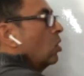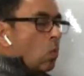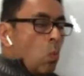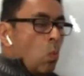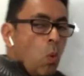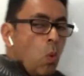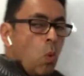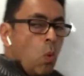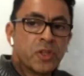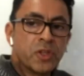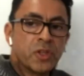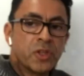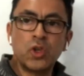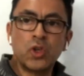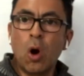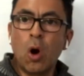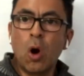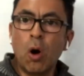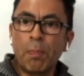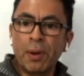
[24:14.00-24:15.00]
Once you
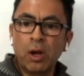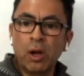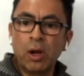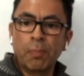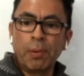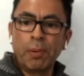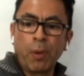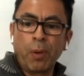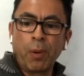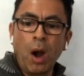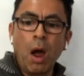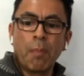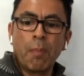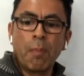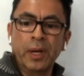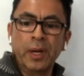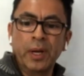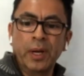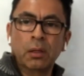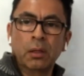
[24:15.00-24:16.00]
open up a
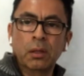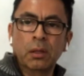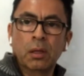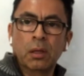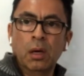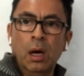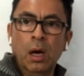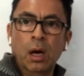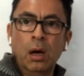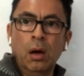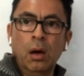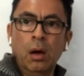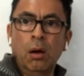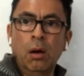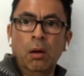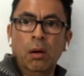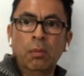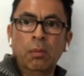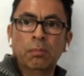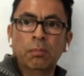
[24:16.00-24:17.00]
property,
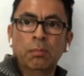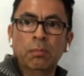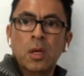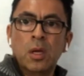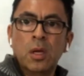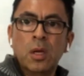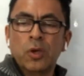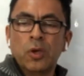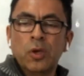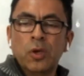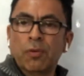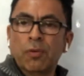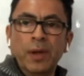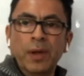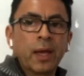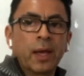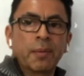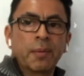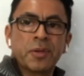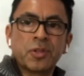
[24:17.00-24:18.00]
your rehab
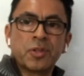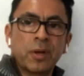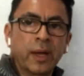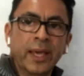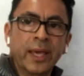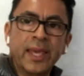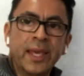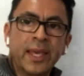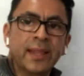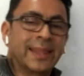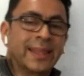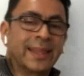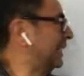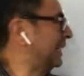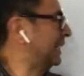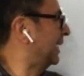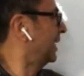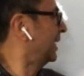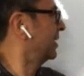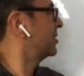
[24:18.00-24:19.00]
is going to hit at
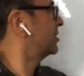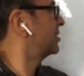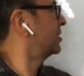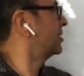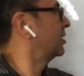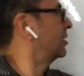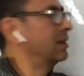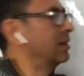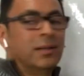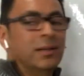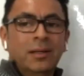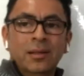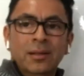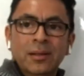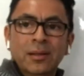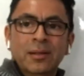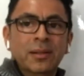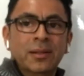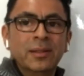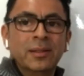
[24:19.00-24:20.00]
least
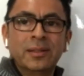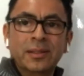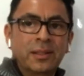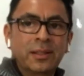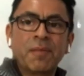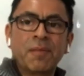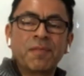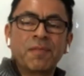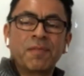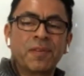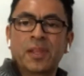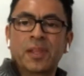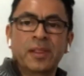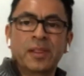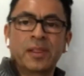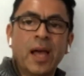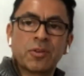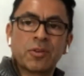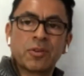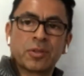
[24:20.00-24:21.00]
10,000,
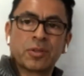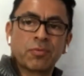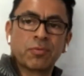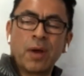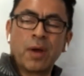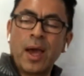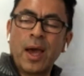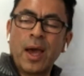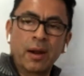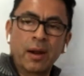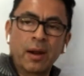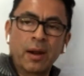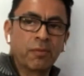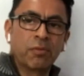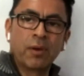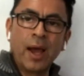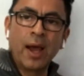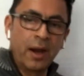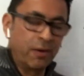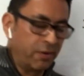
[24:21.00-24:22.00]
15,000 right
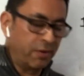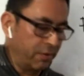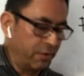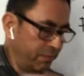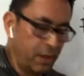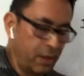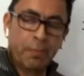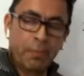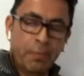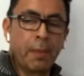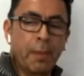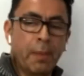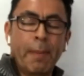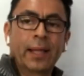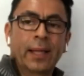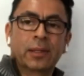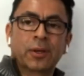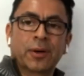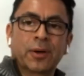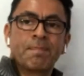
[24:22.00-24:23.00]
out of the bat,
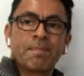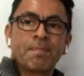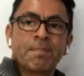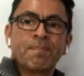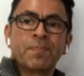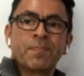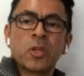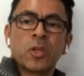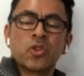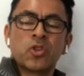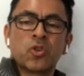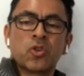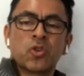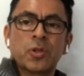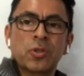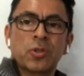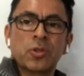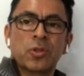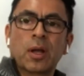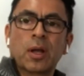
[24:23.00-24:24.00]
okay? So it's
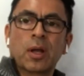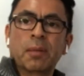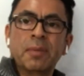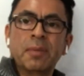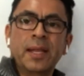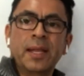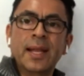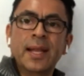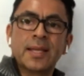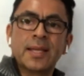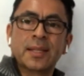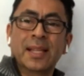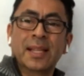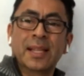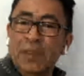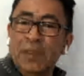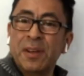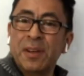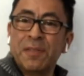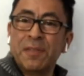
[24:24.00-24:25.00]
not going to be less than that.
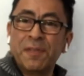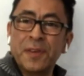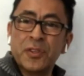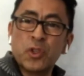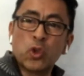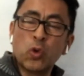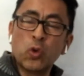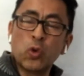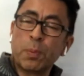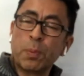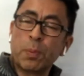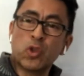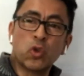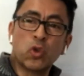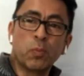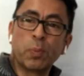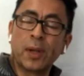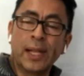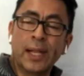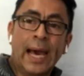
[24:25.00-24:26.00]
Even if it's super,
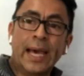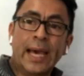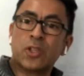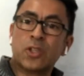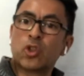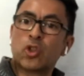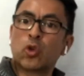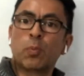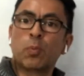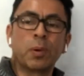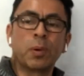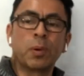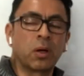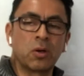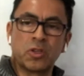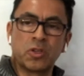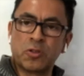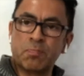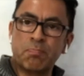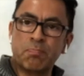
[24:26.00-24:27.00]
super light, super
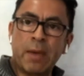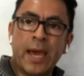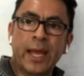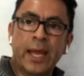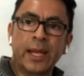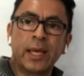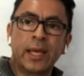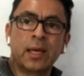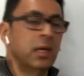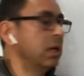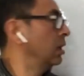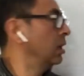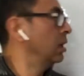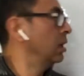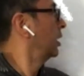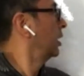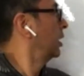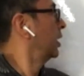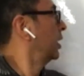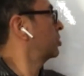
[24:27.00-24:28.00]
cosmetic,
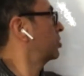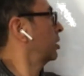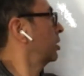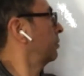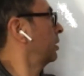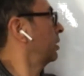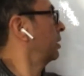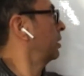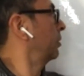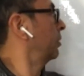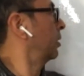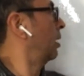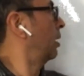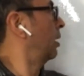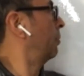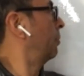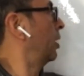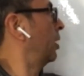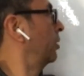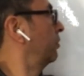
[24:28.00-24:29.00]
it's going to be
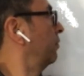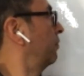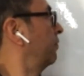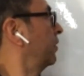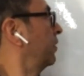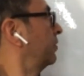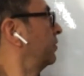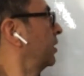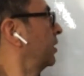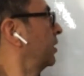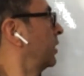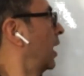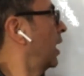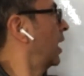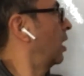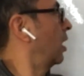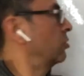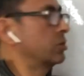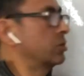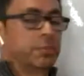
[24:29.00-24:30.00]
about
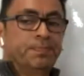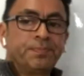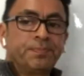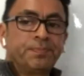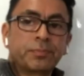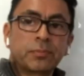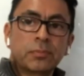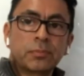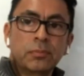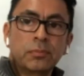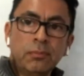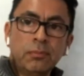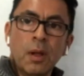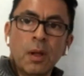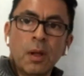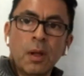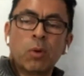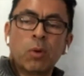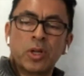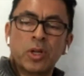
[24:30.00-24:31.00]
15,000.
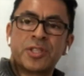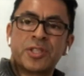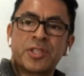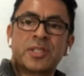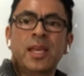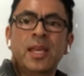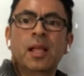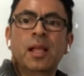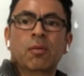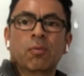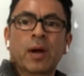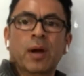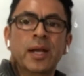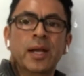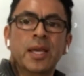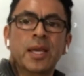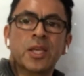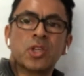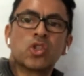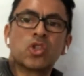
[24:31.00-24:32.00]
But still, right,
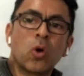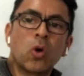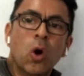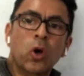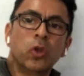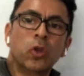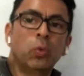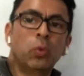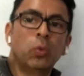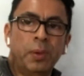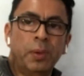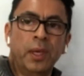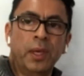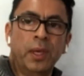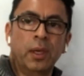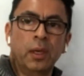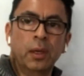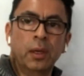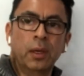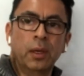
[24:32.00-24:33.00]
it's going to
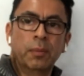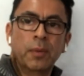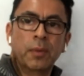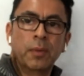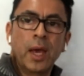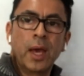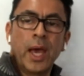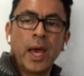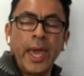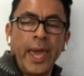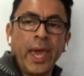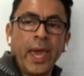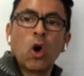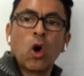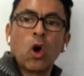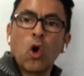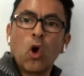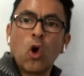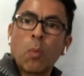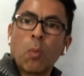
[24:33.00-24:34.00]
be a home
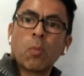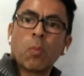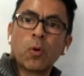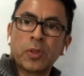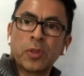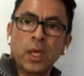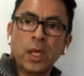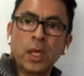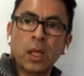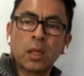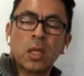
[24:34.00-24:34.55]
run deal.